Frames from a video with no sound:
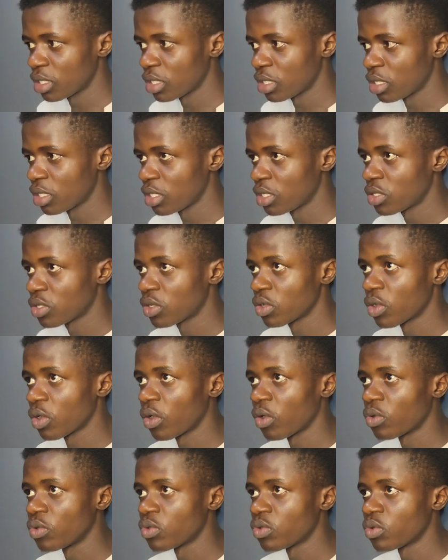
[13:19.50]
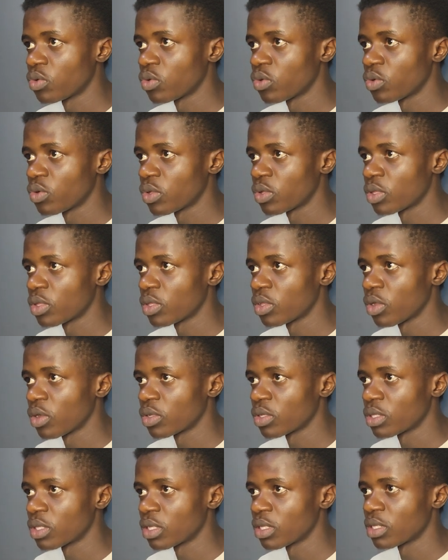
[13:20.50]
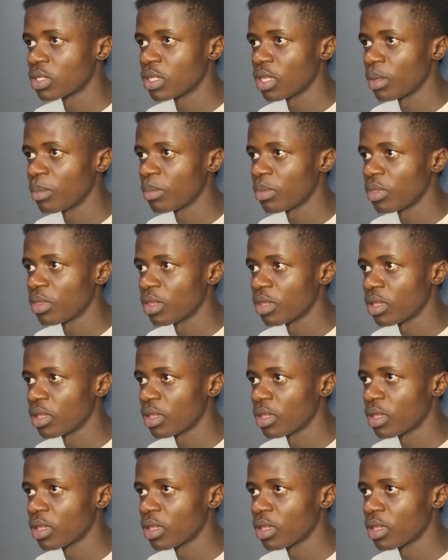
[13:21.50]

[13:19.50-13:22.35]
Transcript: this also does the same thing.